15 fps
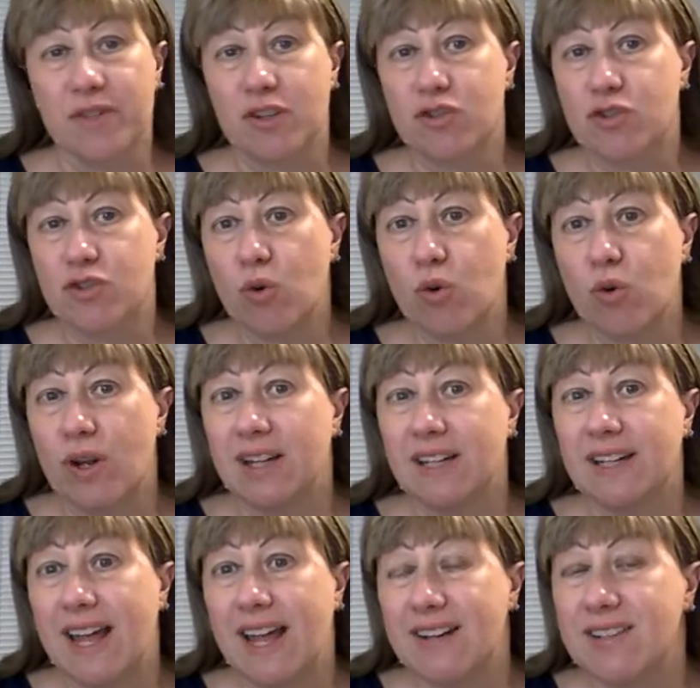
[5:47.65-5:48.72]
So
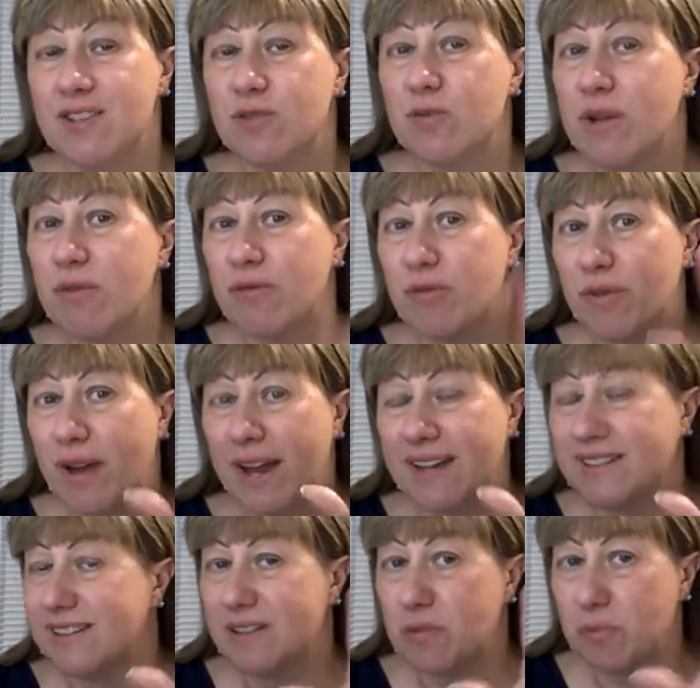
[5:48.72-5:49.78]
let us
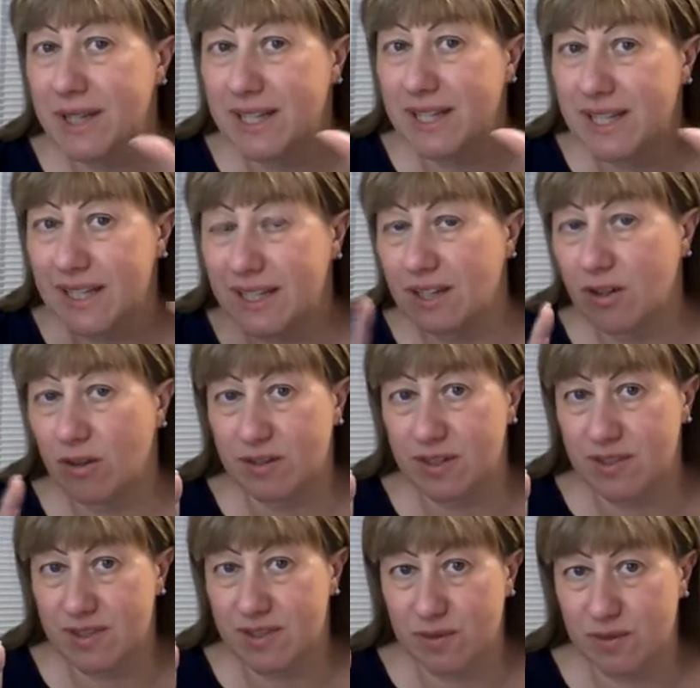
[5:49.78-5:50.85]
reflect at the beginning of
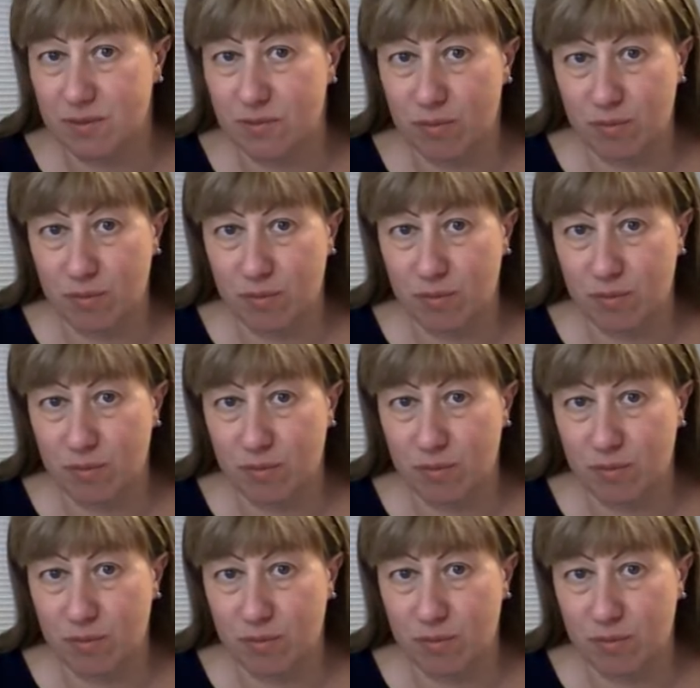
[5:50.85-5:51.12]
this